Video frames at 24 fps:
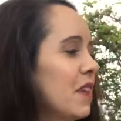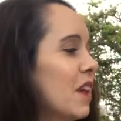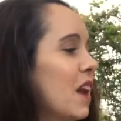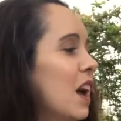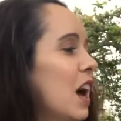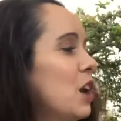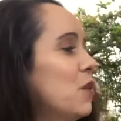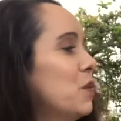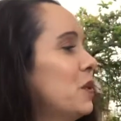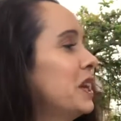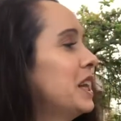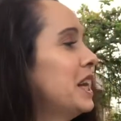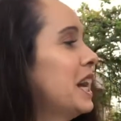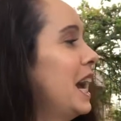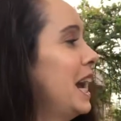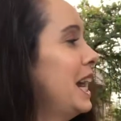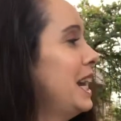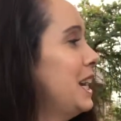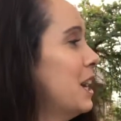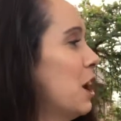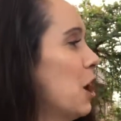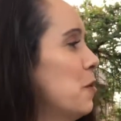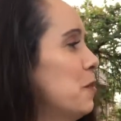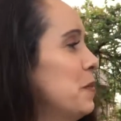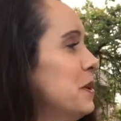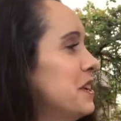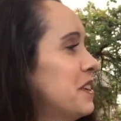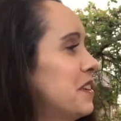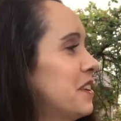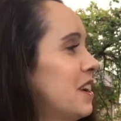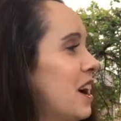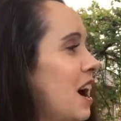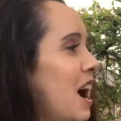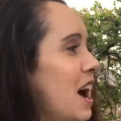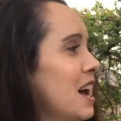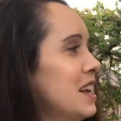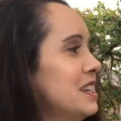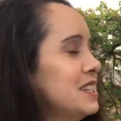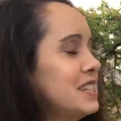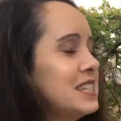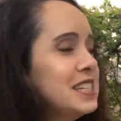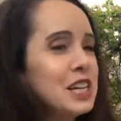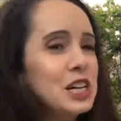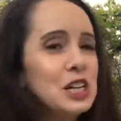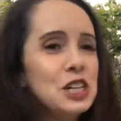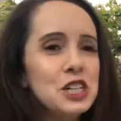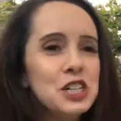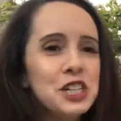And when Katie opened her eyes,
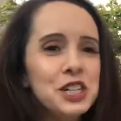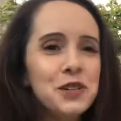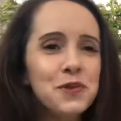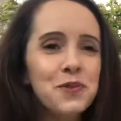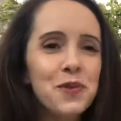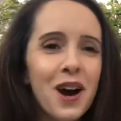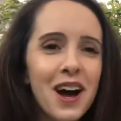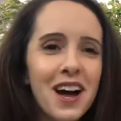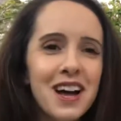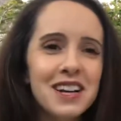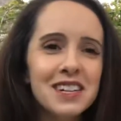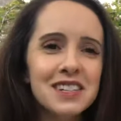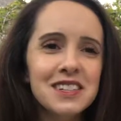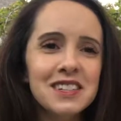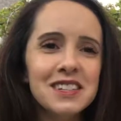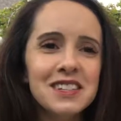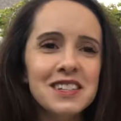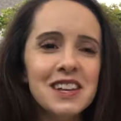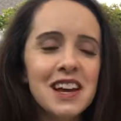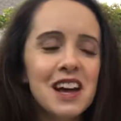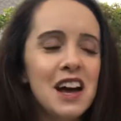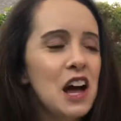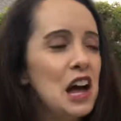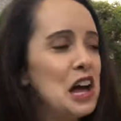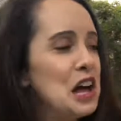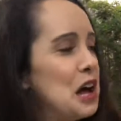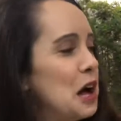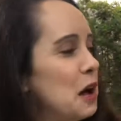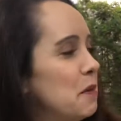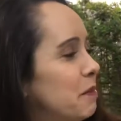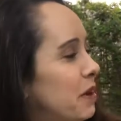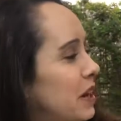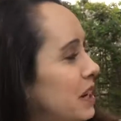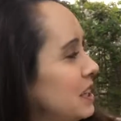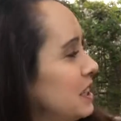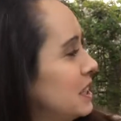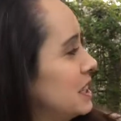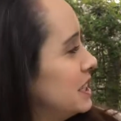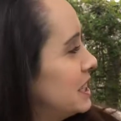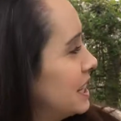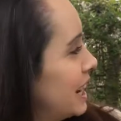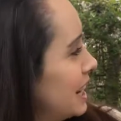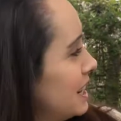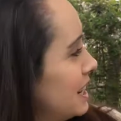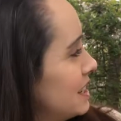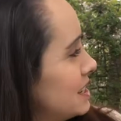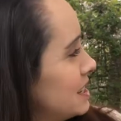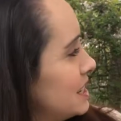there she was, among the
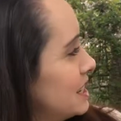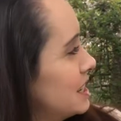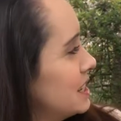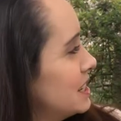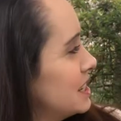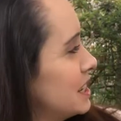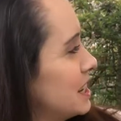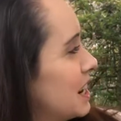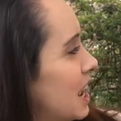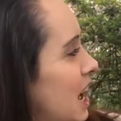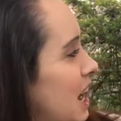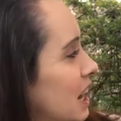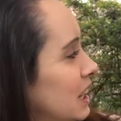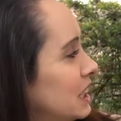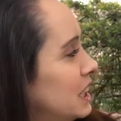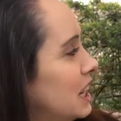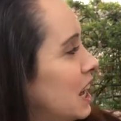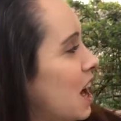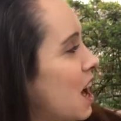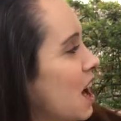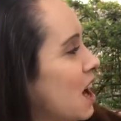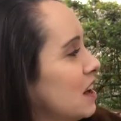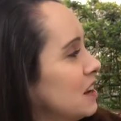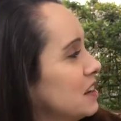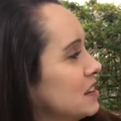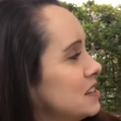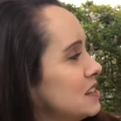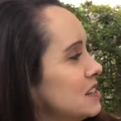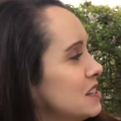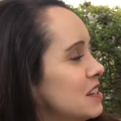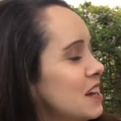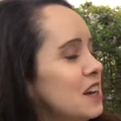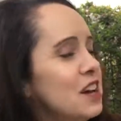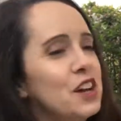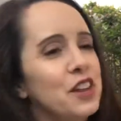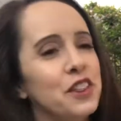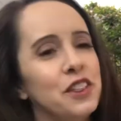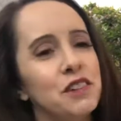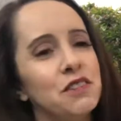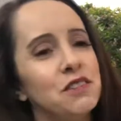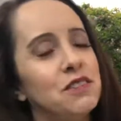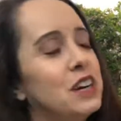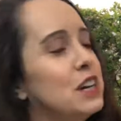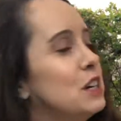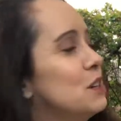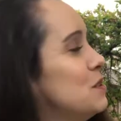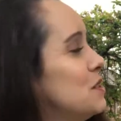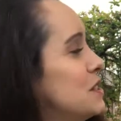daisies and hollyhocks, the
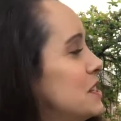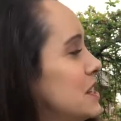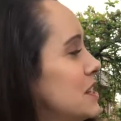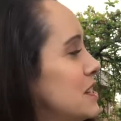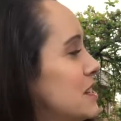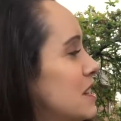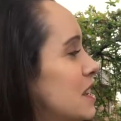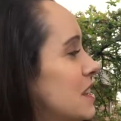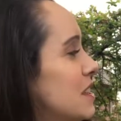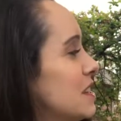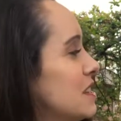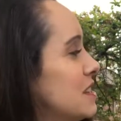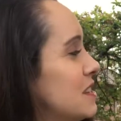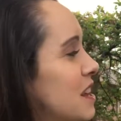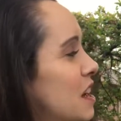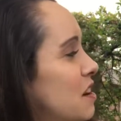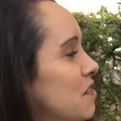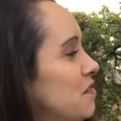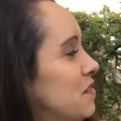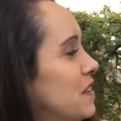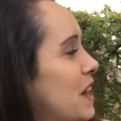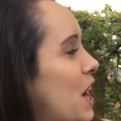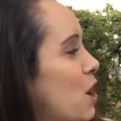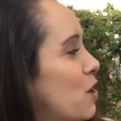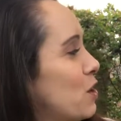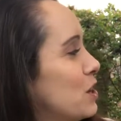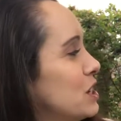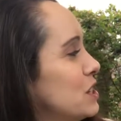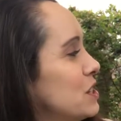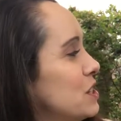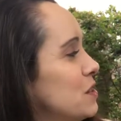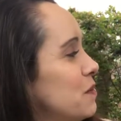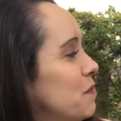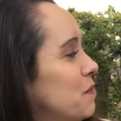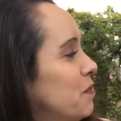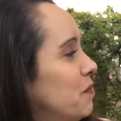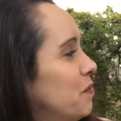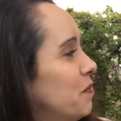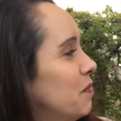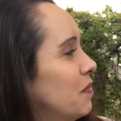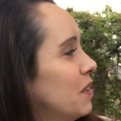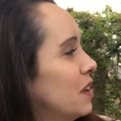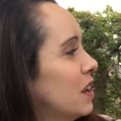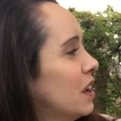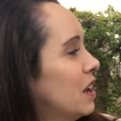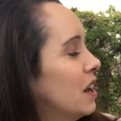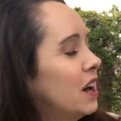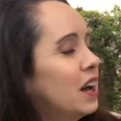roses and the sunflowers.
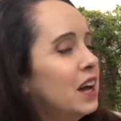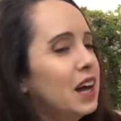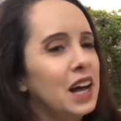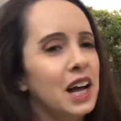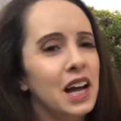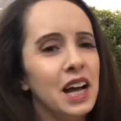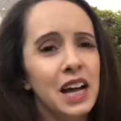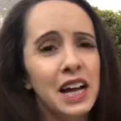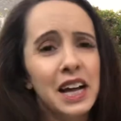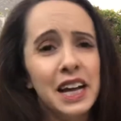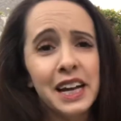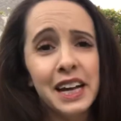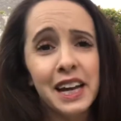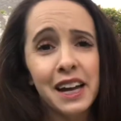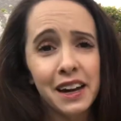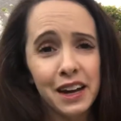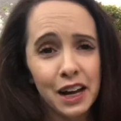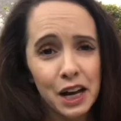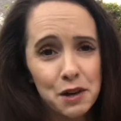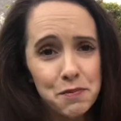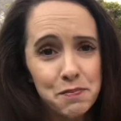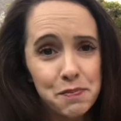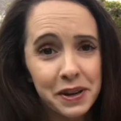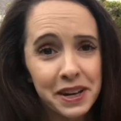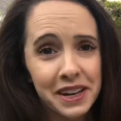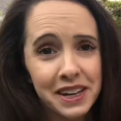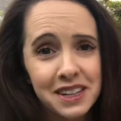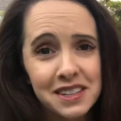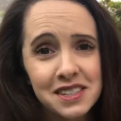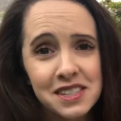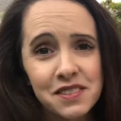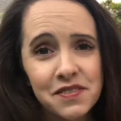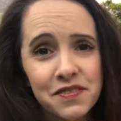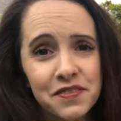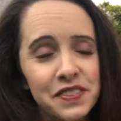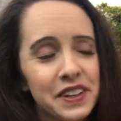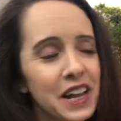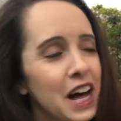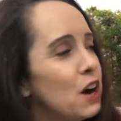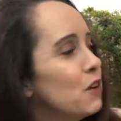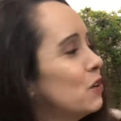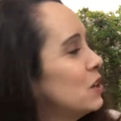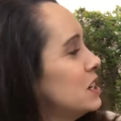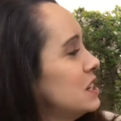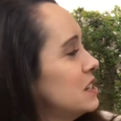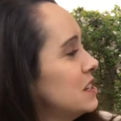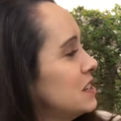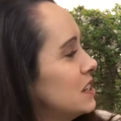"Can I pick some
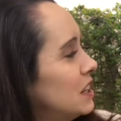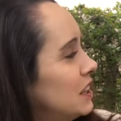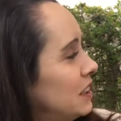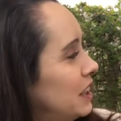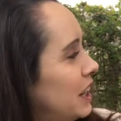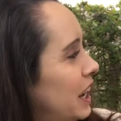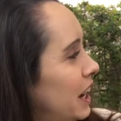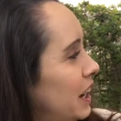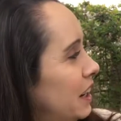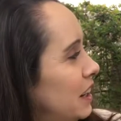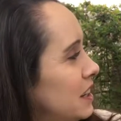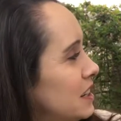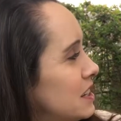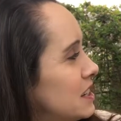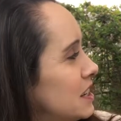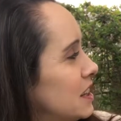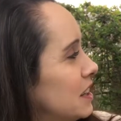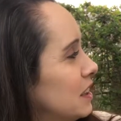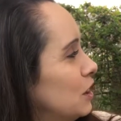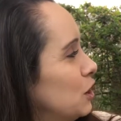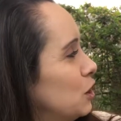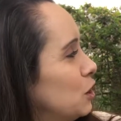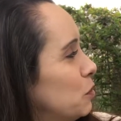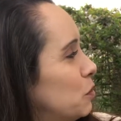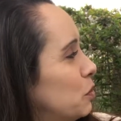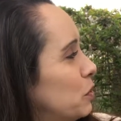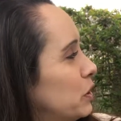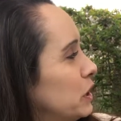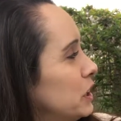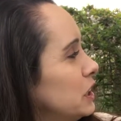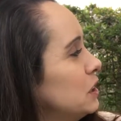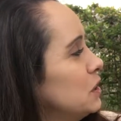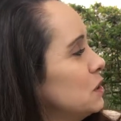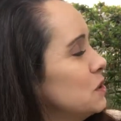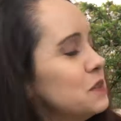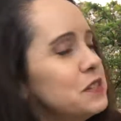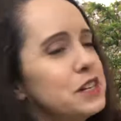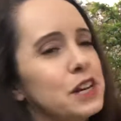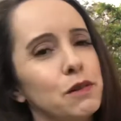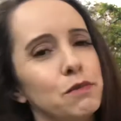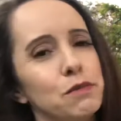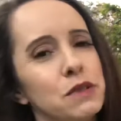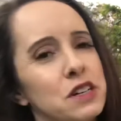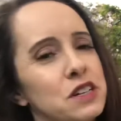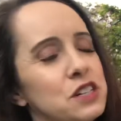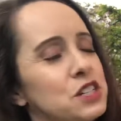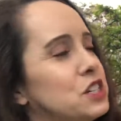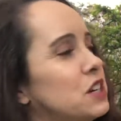flowers?" said Katie to the little boy whose name
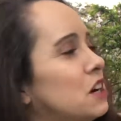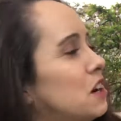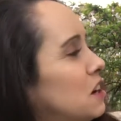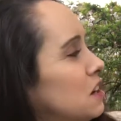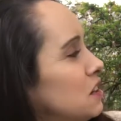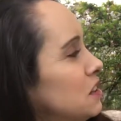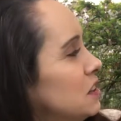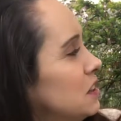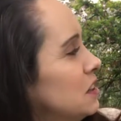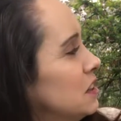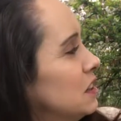was Jean.